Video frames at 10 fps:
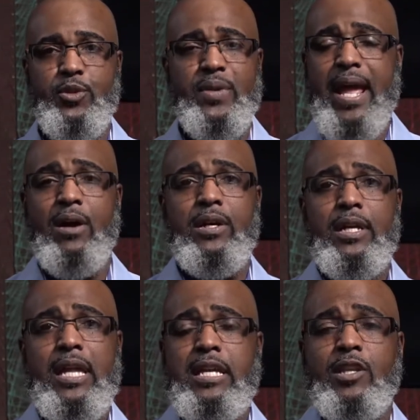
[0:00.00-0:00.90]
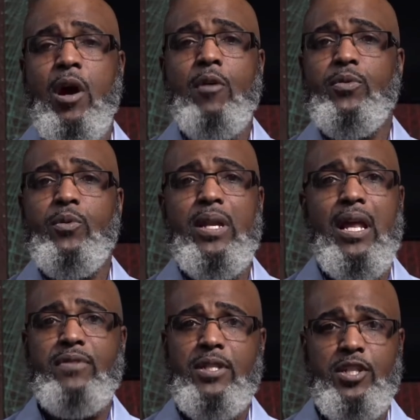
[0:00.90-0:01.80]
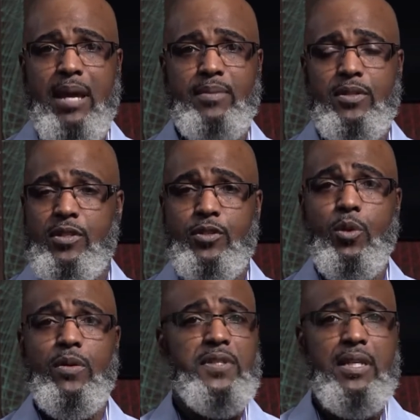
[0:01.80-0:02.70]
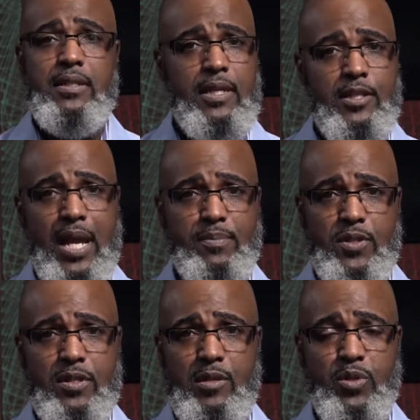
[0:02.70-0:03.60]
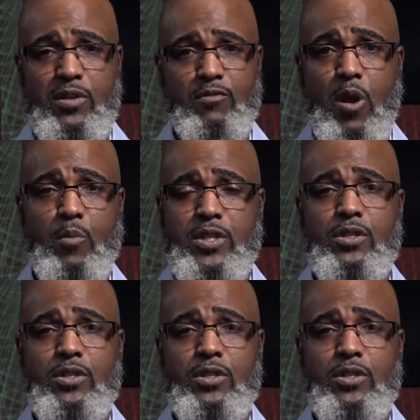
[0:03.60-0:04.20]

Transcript: Now, he's gone through 11 chapters, a total of 16 chapters in the book of Romans.